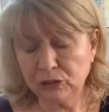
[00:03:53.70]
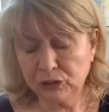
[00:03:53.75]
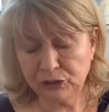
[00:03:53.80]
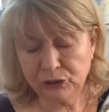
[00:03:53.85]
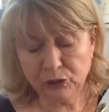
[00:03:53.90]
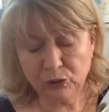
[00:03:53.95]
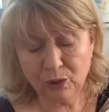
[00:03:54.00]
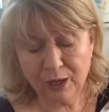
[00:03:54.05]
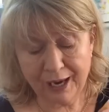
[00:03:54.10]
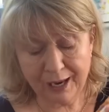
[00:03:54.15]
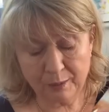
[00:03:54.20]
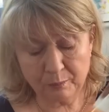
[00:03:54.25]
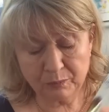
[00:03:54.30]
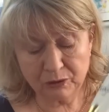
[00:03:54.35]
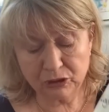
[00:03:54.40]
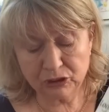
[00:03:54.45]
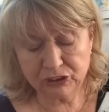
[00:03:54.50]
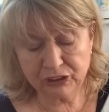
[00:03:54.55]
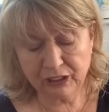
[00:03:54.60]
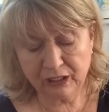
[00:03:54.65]
sure how
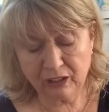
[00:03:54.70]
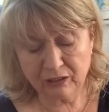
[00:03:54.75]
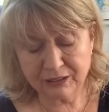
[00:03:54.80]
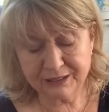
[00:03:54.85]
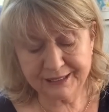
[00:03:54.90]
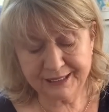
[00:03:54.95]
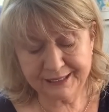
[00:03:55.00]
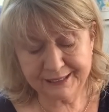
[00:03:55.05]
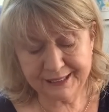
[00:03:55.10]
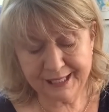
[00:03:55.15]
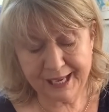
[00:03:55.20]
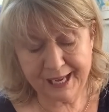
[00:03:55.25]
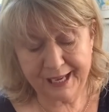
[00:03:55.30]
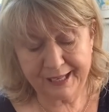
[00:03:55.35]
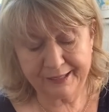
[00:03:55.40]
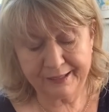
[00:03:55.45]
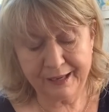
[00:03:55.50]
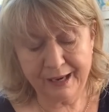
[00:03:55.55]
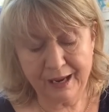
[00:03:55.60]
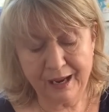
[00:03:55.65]
much the
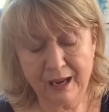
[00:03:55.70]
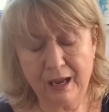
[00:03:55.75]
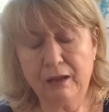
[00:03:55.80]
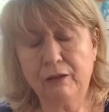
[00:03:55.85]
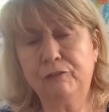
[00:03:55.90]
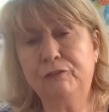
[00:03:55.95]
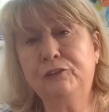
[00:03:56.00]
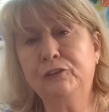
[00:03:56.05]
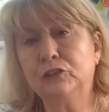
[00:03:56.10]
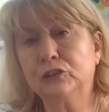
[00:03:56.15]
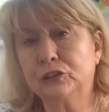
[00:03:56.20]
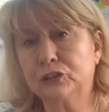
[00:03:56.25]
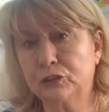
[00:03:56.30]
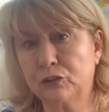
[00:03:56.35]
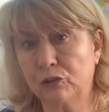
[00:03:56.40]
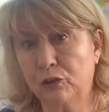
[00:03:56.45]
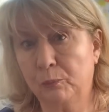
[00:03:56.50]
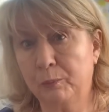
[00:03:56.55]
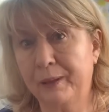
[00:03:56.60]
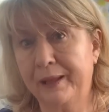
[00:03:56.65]
L'Occitane foot
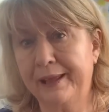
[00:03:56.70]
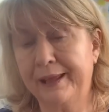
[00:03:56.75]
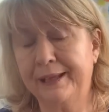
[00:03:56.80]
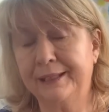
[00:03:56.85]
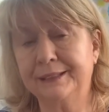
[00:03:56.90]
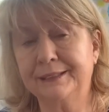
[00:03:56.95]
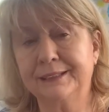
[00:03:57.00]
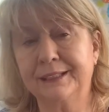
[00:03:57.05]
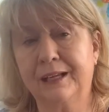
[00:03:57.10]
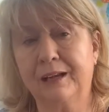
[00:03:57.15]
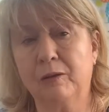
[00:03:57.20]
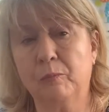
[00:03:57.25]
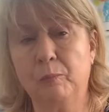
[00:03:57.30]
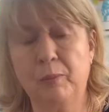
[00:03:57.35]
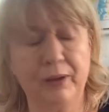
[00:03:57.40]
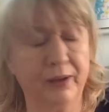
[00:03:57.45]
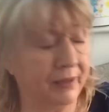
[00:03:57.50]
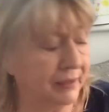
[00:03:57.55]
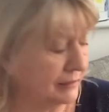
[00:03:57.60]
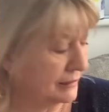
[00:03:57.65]
scrub is,
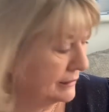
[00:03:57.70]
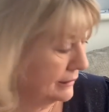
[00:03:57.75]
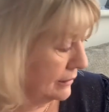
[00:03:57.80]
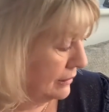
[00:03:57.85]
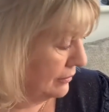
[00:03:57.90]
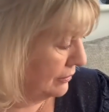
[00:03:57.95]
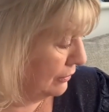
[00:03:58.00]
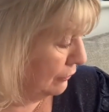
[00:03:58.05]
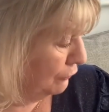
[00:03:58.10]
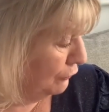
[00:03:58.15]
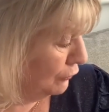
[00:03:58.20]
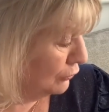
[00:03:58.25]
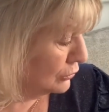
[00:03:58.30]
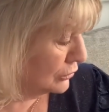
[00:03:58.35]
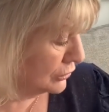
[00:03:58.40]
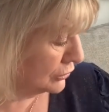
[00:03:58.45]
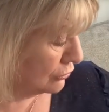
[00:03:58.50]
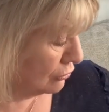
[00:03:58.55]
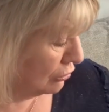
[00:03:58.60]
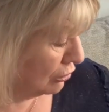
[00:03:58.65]
but the foot
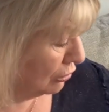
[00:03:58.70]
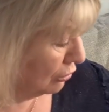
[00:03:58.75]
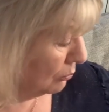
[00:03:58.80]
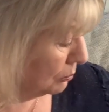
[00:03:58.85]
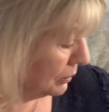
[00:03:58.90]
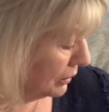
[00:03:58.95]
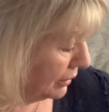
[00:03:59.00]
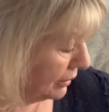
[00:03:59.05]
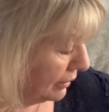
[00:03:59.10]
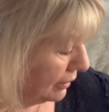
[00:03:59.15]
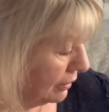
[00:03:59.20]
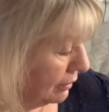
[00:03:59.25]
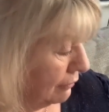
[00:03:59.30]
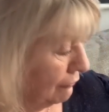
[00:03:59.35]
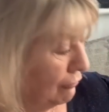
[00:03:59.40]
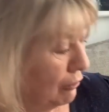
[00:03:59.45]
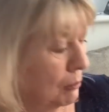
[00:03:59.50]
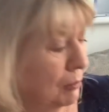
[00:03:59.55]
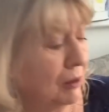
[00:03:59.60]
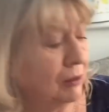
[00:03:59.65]
scrub
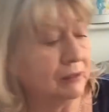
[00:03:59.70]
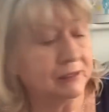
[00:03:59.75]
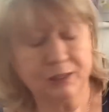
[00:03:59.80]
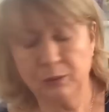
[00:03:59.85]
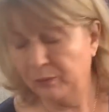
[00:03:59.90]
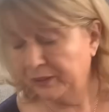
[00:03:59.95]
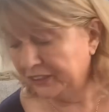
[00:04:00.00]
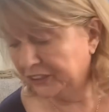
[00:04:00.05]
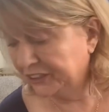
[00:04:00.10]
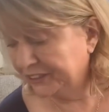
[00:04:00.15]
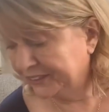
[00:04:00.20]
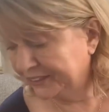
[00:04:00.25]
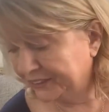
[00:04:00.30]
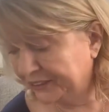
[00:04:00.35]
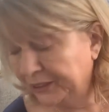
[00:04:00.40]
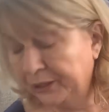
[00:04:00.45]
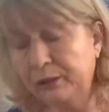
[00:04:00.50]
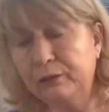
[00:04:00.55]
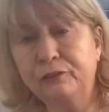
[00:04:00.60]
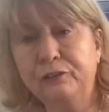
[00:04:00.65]
from Aldi, which is a
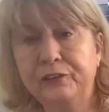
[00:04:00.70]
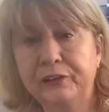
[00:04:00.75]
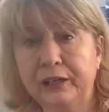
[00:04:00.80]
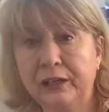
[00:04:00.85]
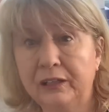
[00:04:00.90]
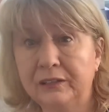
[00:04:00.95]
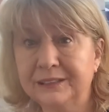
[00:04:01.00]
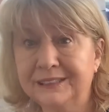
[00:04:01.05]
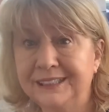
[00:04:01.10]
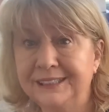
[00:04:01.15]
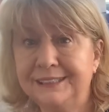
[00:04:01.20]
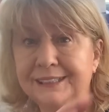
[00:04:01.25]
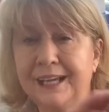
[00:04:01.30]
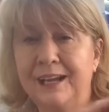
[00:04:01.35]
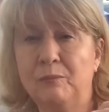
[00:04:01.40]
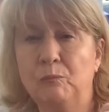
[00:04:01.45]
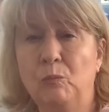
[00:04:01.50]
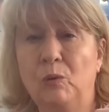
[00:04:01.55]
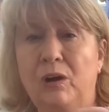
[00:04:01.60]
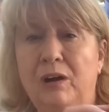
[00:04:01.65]
dupe for the
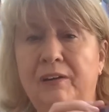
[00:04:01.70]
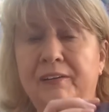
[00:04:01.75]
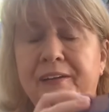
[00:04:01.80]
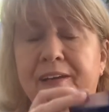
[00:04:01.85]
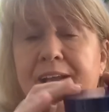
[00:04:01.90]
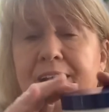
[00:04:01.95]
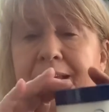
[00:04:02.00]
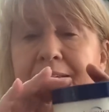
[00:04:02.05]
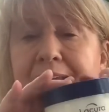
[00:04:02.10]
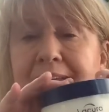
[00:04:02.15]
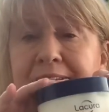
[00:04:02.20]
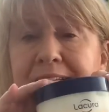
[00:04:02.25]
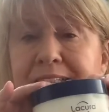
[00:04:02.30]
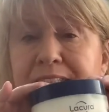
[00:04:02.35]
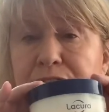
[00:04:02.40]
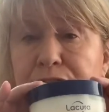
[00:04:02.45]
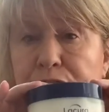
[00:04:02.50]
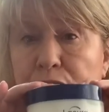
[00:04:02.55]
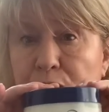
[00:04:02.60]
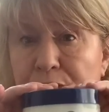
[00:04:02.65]
L'Occitane one, is
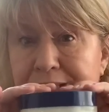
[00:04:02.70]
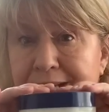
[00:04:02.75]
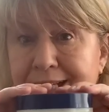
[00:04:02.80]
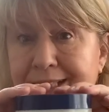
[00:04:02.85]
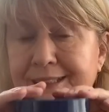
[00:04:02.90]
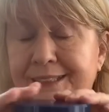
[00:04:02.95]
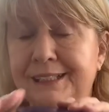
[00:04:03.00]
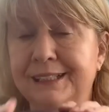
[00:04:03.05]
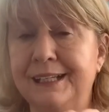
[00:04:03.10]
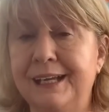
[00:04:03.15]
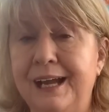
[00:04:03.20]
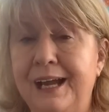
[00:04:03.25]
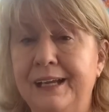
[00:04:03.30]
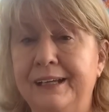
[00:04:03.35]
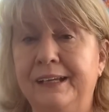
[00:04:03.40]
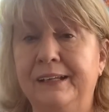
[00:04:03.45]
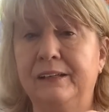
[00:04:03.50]
£4.99 in